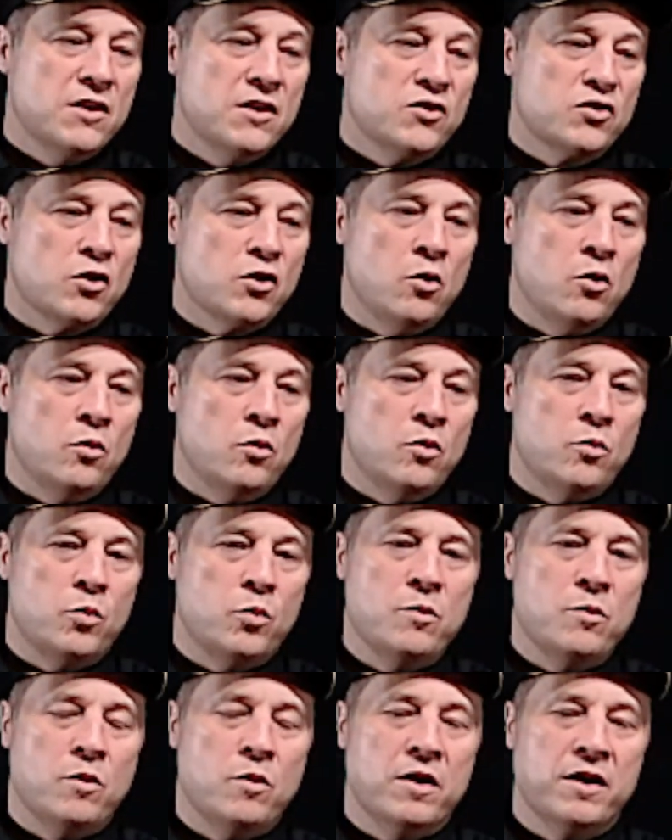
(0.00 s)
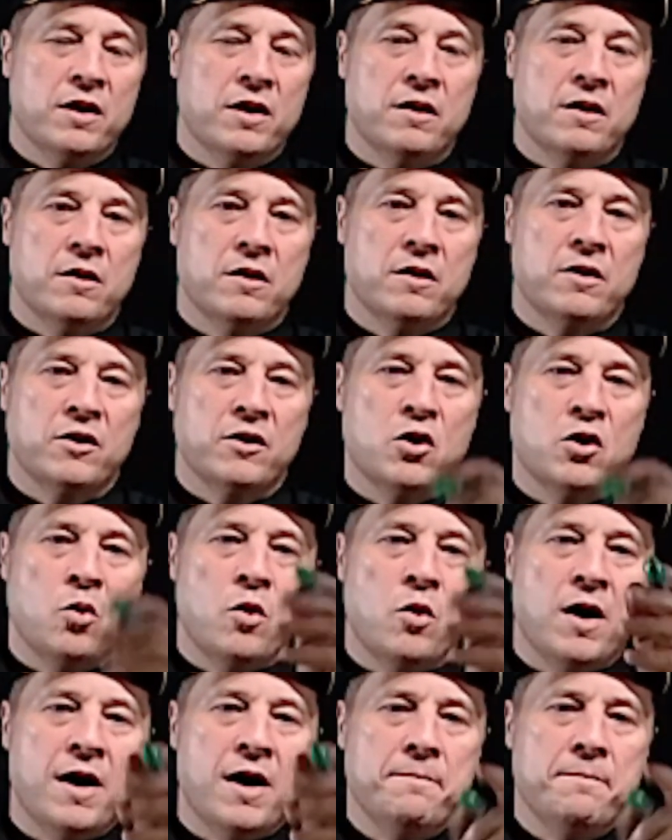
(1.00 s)
So we want to
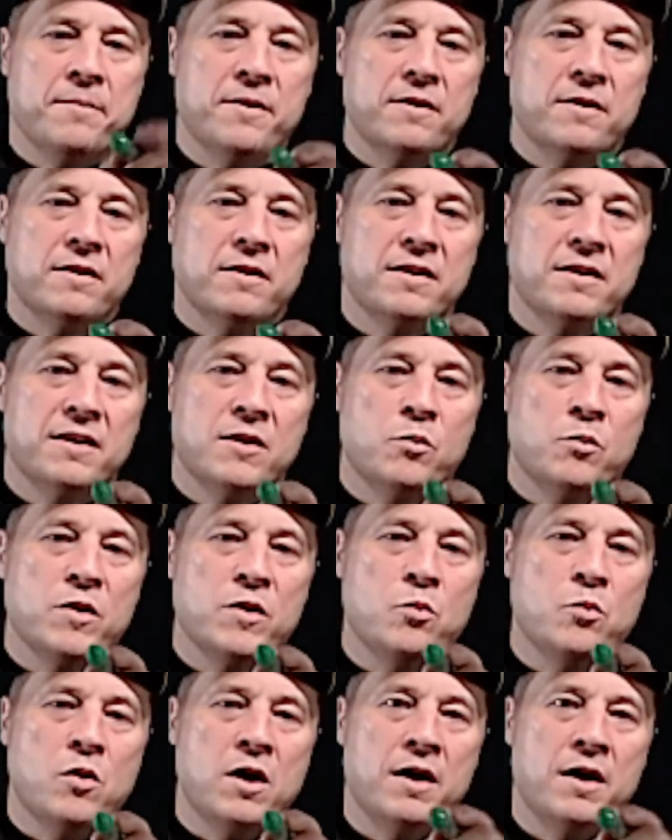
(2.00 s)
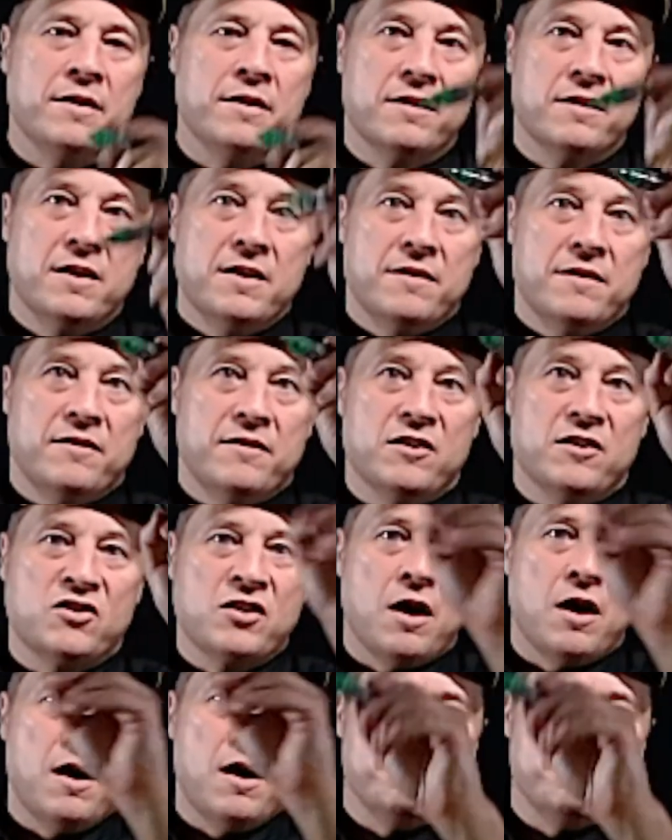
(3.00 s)
go up. We want the
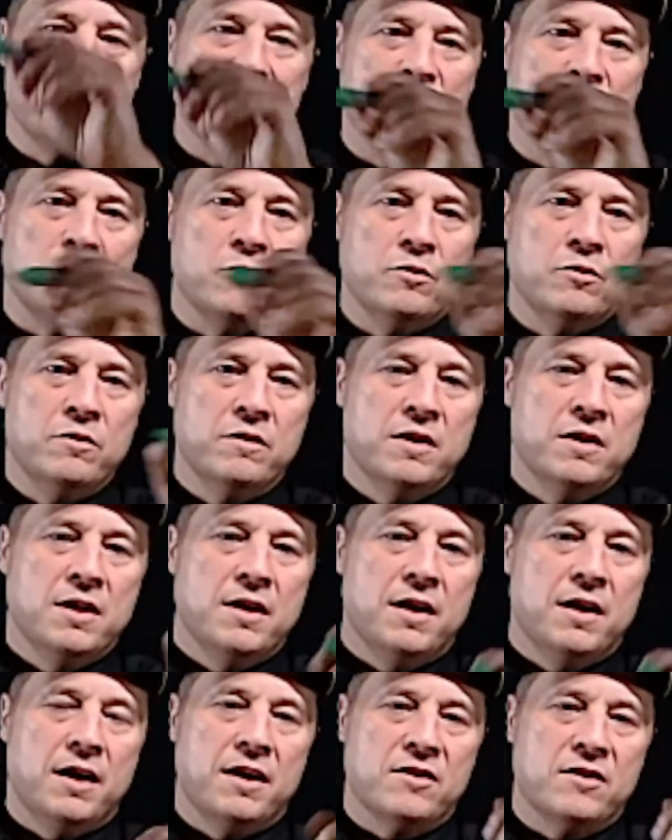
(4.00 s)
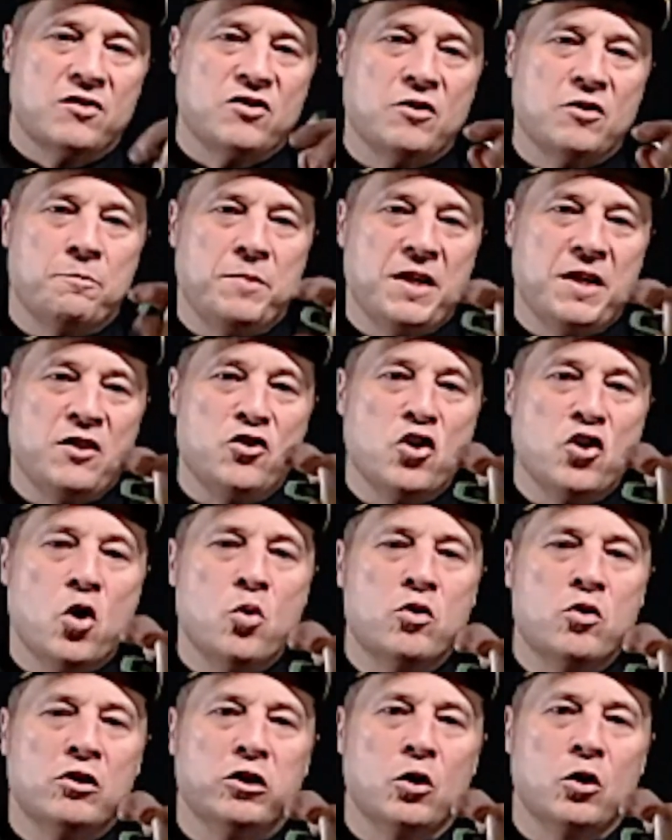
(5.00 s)
top view to be
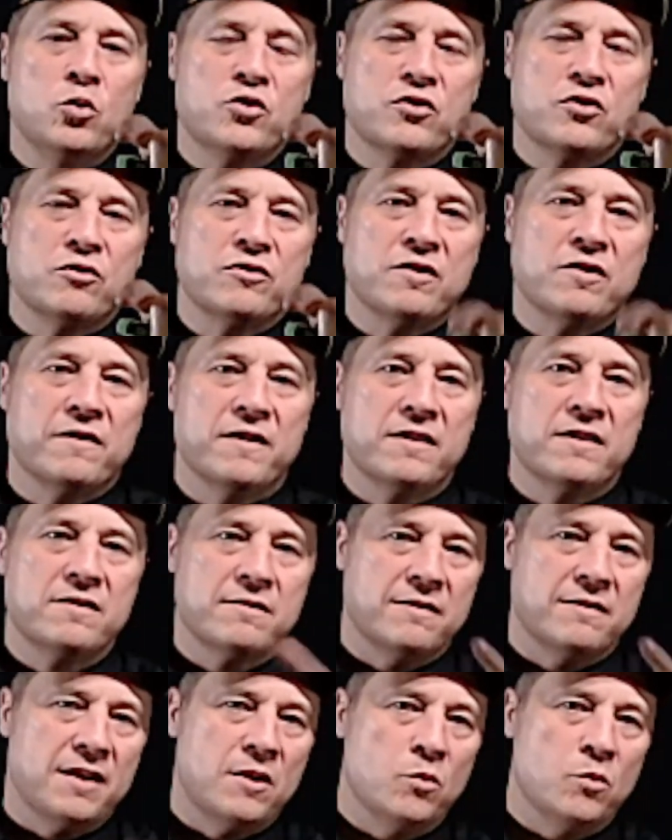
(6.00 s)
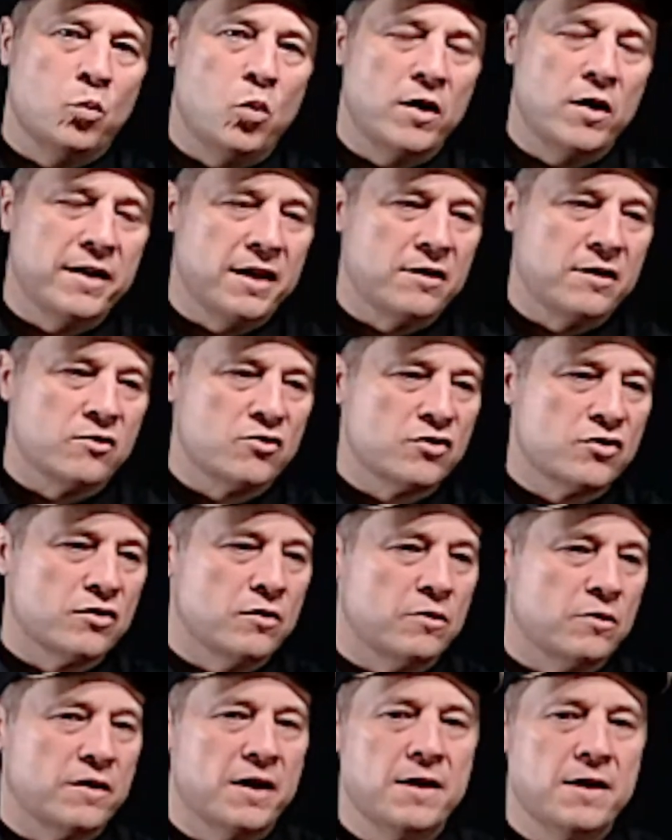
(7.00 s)
no closer to this than 1 inch,
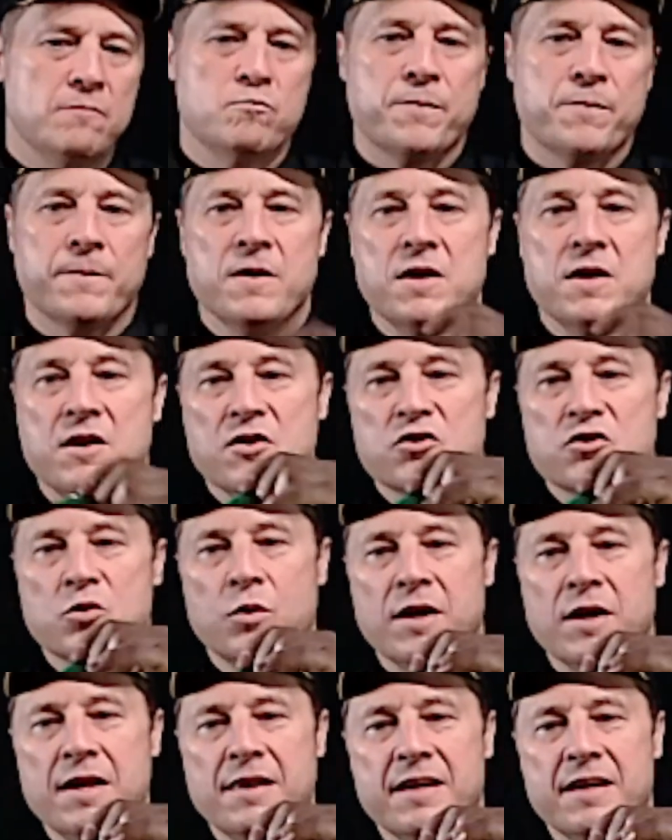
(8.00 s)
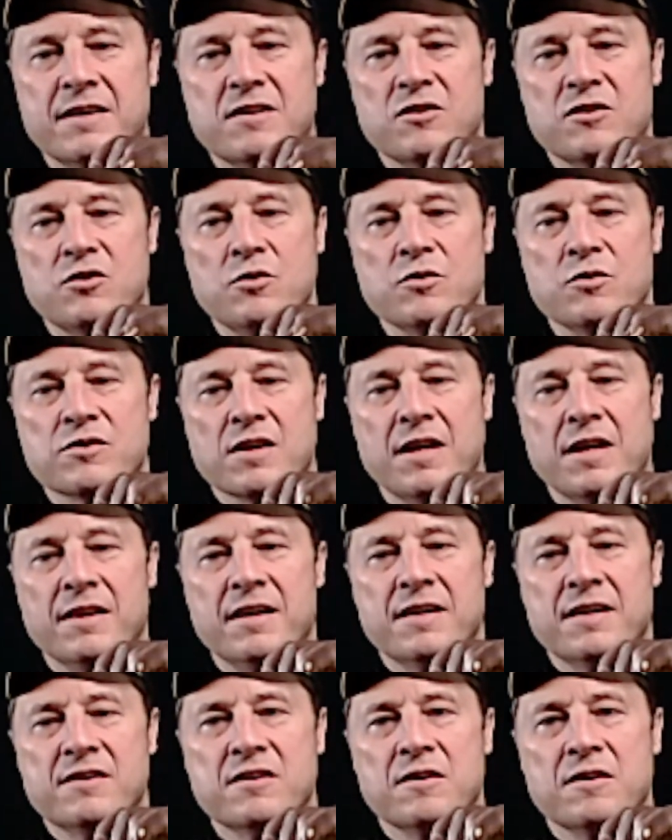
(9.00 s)
okay? So what I like to do is I
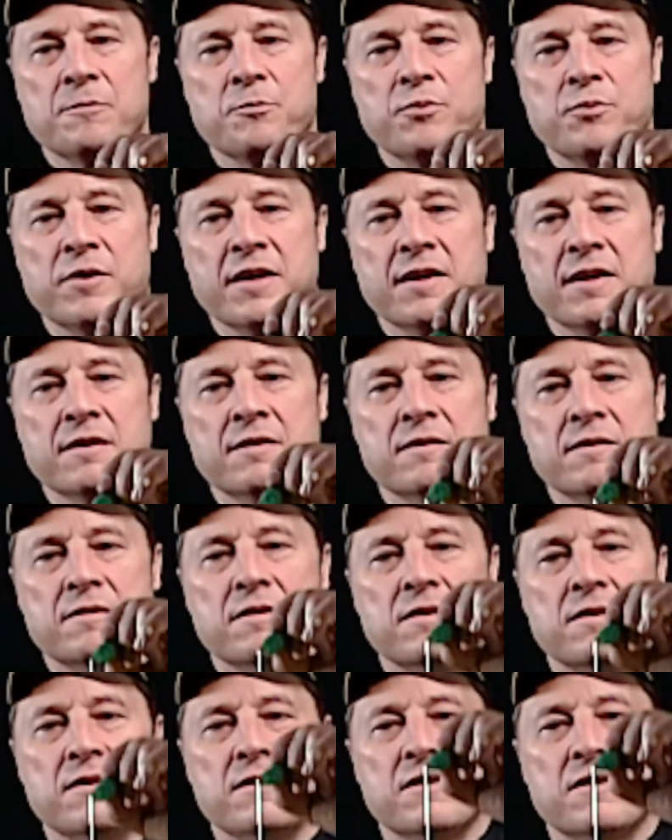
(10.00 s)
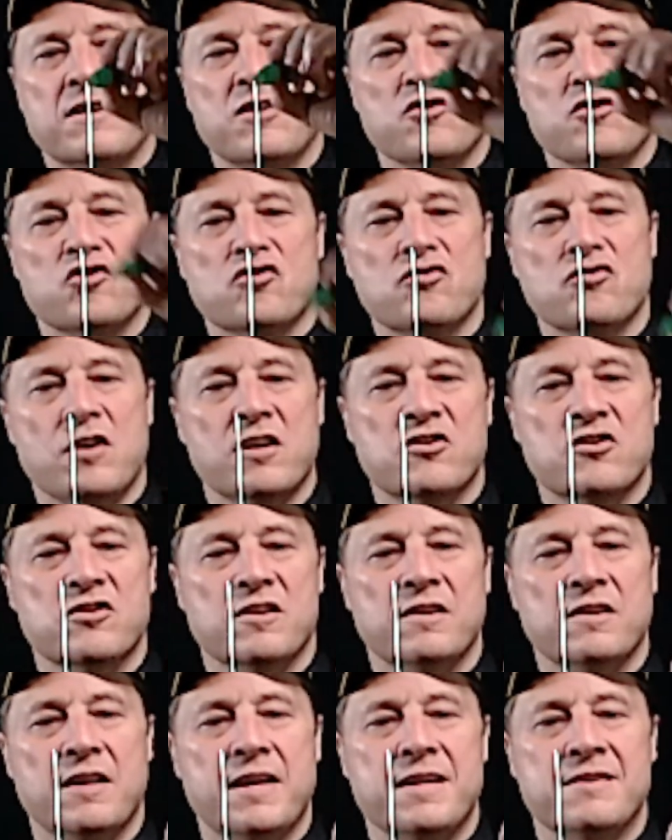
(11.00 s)
like to bring
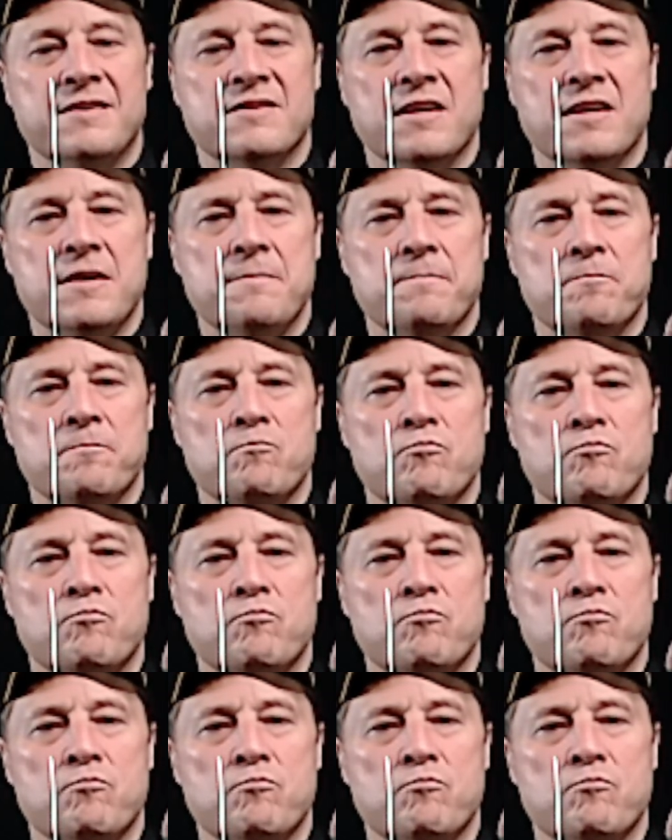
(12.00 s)
construction lines up.